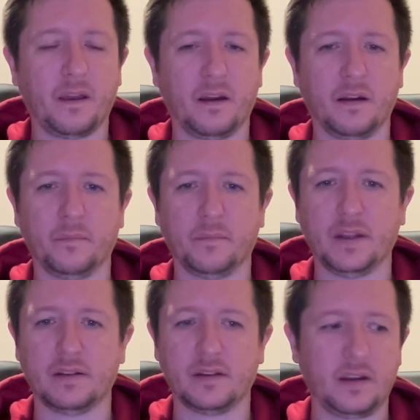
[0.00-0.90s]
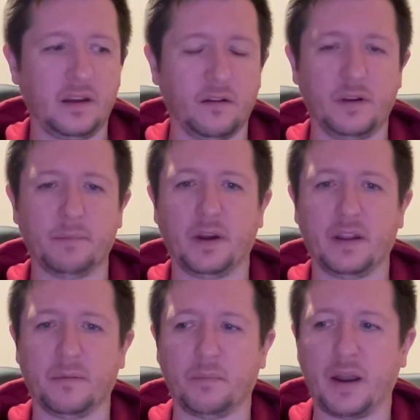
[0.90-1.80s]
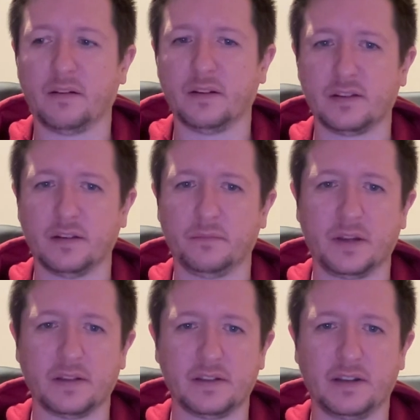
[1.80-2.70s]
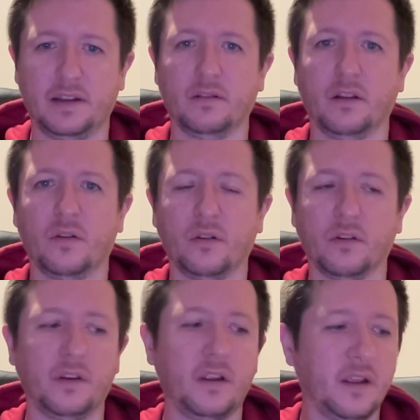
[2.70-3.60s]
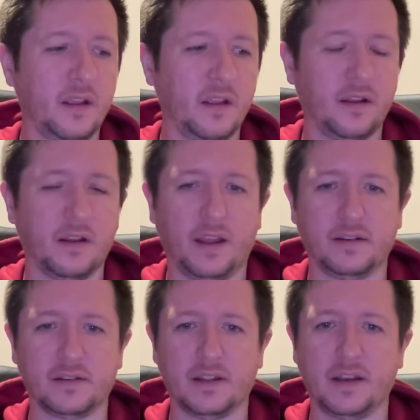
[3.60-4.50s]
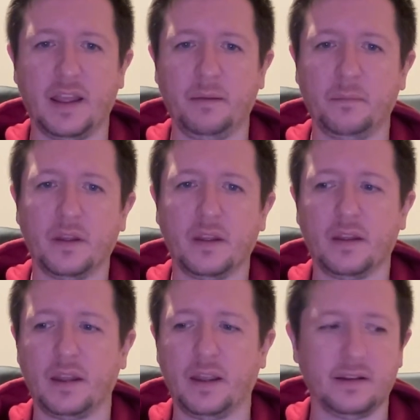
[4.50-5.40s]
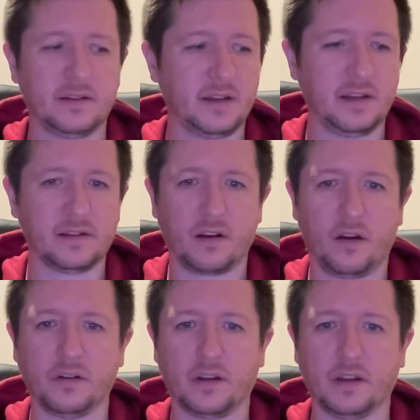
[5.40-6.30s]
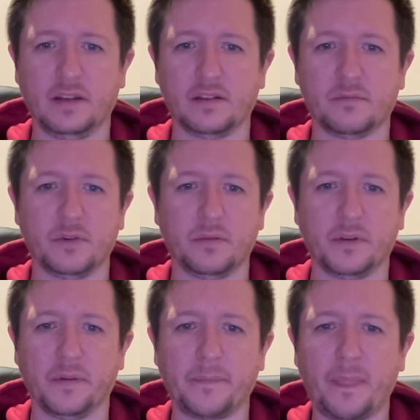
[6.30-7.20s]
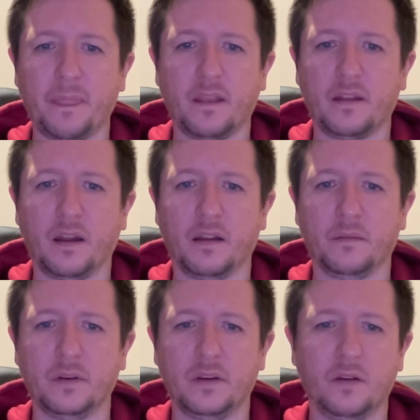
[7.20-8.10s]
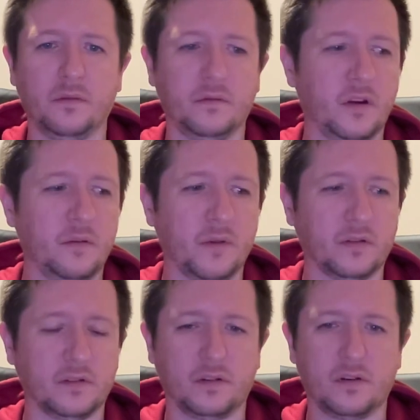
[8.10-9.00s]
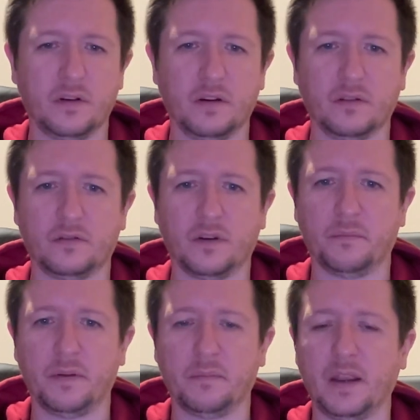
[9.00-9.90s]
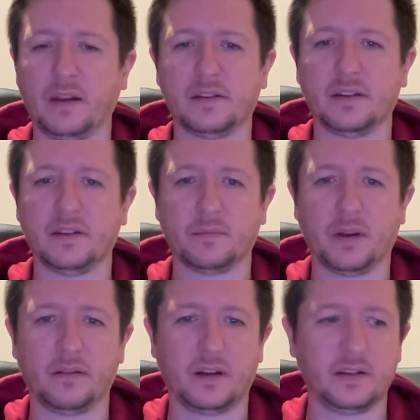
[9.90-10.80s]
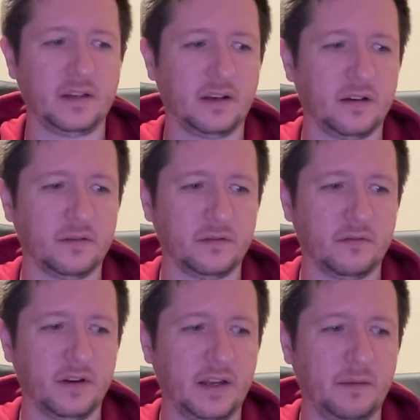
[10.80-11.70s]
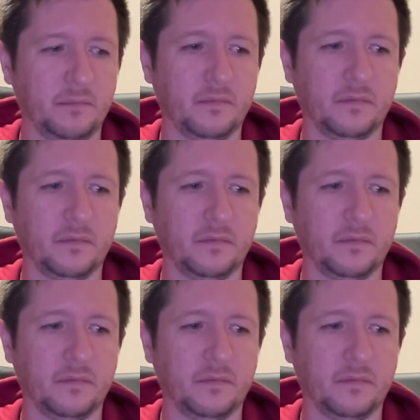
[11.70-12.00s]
is, by comparison, because it's a little horn, hence the name, is a conical instrument. But no modern cornet or trumpet made since about 1900 really